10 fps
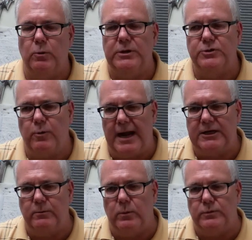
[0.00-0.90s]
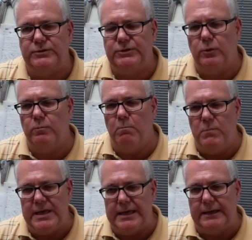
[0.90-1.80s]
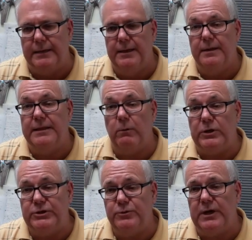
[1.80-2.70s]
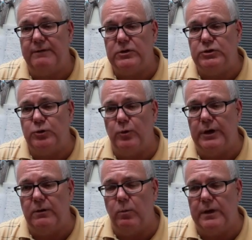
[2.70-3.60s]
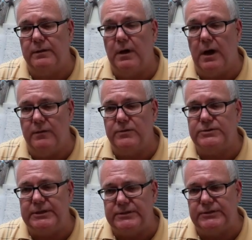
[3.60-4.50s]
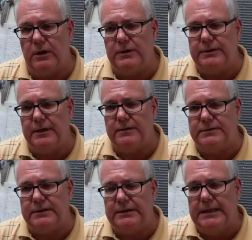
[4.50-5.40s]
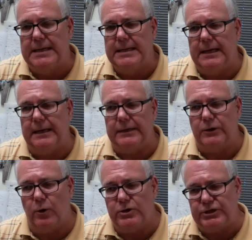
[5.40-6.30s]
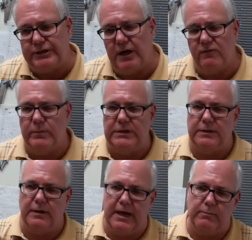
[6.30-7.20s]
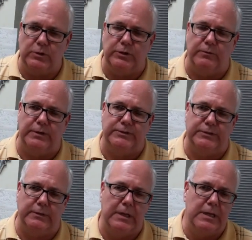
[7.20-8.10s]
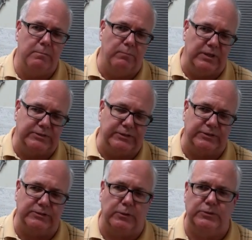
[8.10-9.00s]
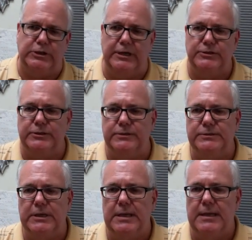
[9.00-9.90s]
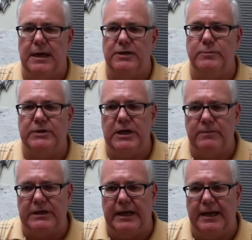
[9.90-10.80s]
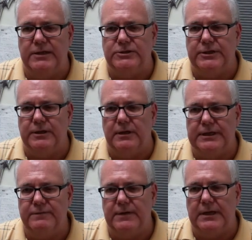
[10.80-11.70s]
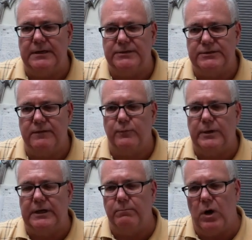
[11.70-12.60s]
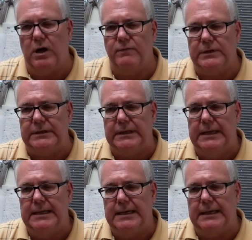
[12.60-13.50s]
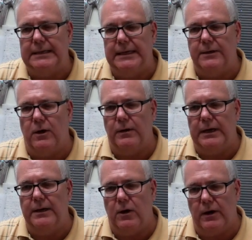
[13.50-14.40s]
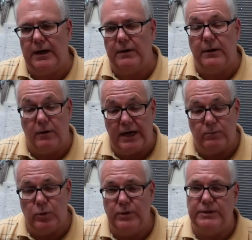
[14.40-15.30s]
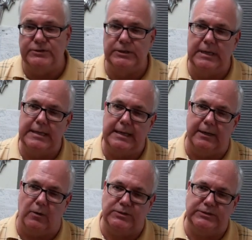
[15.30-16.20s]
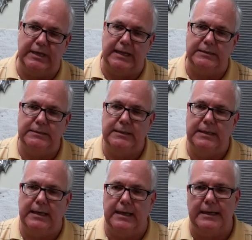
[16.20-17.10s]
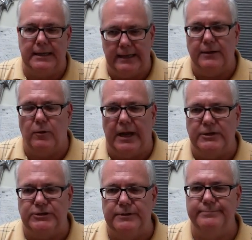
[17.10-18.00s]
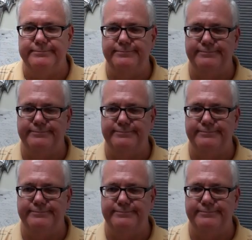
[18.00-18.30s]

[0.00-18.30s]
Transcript: so intractable, so big, that we do have to join with others in solidarity, uh, encouraging government and labor unions and business associations uh, to become engaged in alleviating suffering and poverty uh, in, our, in our area, in our neighborhoods, in our state, uh, in, in our nation.